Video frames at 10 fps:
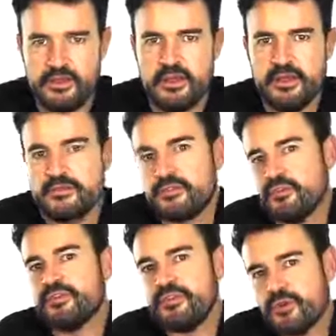And
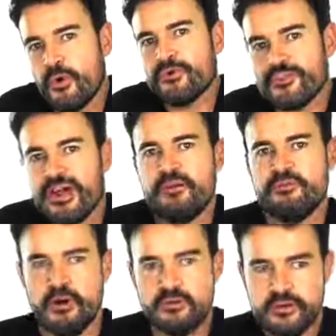so those kind
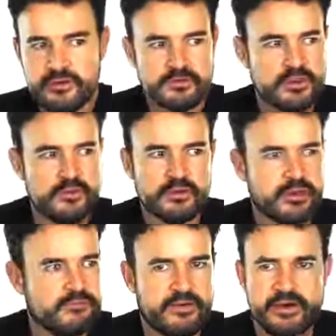of authors that you
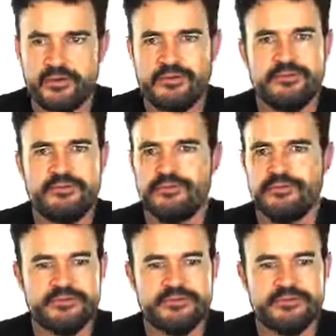can find on